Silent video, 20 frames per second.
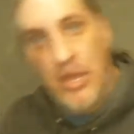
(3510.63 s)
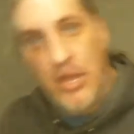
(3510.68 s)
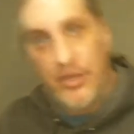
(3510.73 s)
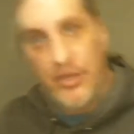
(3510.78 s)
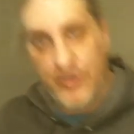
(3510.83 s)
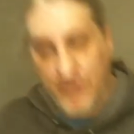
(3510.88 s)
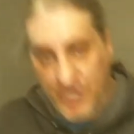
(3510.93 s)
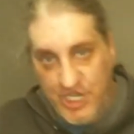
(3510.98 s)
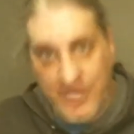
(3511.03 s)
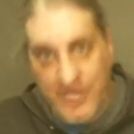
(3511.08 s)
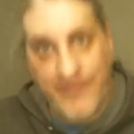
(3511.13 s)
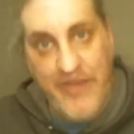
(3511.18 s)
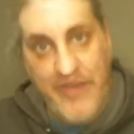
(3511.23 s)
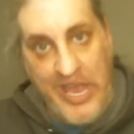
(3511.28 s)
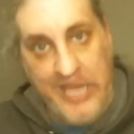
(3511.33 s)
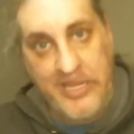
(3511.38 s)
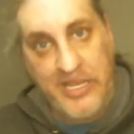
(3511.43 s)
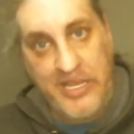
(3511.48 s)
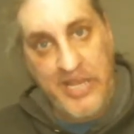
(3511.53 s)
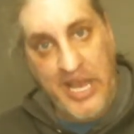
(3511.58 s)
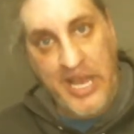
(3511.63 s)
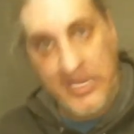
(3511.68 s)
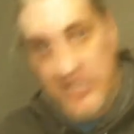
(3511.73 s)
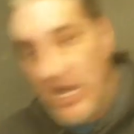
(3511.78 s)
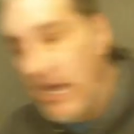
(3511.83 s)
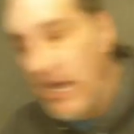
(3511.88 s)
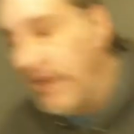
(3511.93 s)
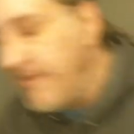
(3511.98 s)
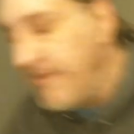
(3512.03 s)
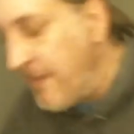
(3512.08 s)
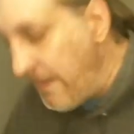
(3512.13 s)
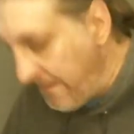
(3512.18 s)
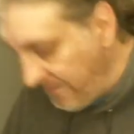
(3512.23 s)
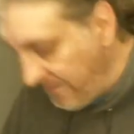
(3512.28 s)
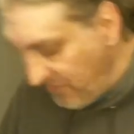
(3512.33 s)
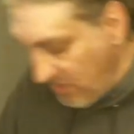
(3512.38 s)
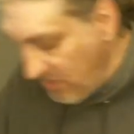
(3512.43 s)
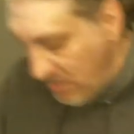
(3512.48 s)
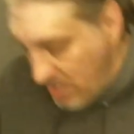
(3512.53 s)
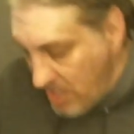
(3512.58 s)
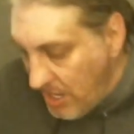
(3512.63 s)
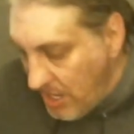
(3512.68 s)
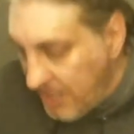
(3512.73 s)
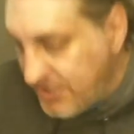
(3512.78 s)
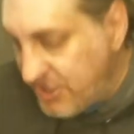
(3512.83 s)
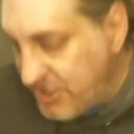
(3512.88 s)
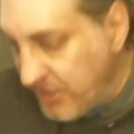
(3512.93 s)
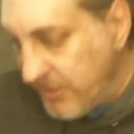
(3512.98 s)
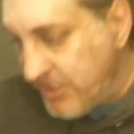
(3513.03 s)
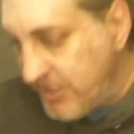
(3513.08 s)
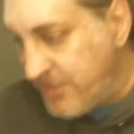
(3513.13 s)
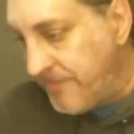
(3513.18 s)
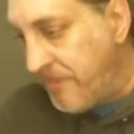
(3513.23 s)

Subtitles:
Christian faith at that time, a series of